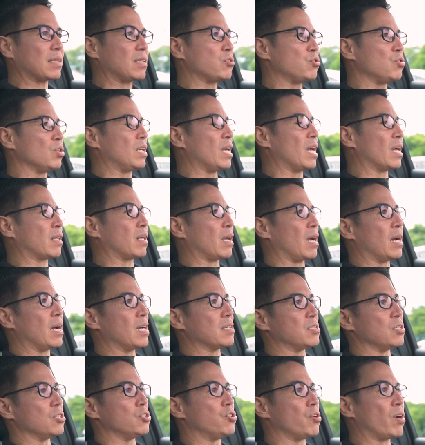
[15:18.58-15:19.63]
that you get
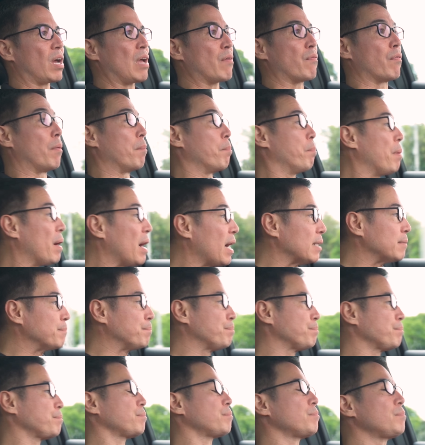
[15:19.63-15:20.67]
as a driver, but
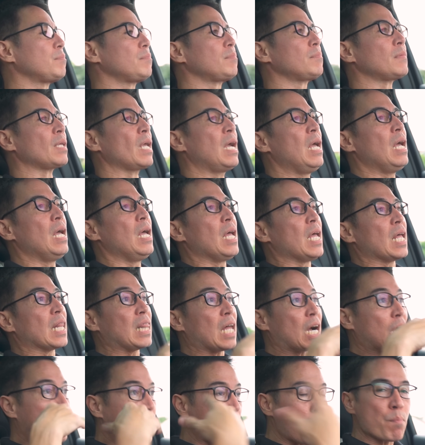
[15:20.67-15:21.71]

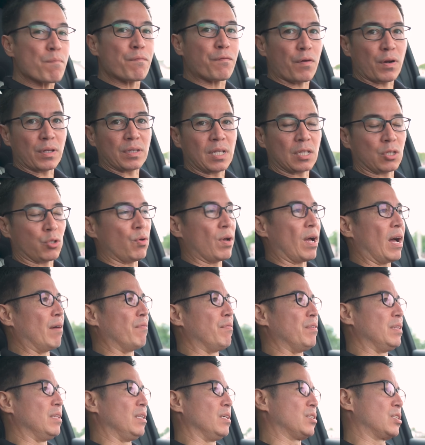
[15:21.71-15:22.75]
the comfort that you
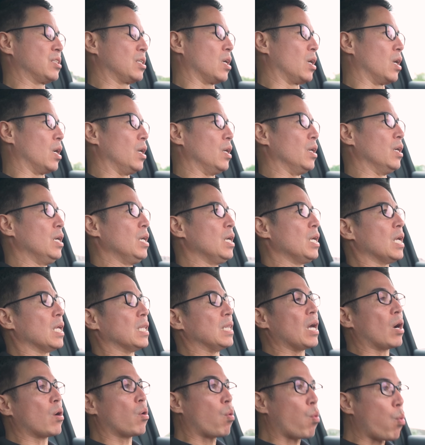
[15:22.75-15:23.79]
have in this car,
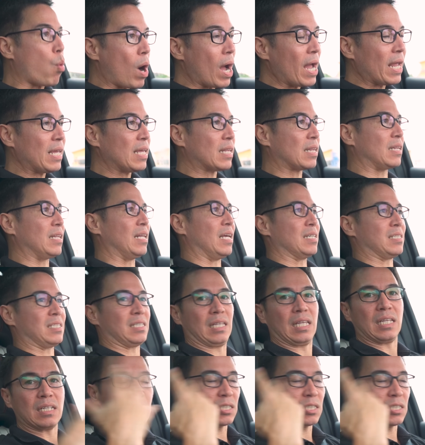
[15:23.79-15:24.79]
the quietness, the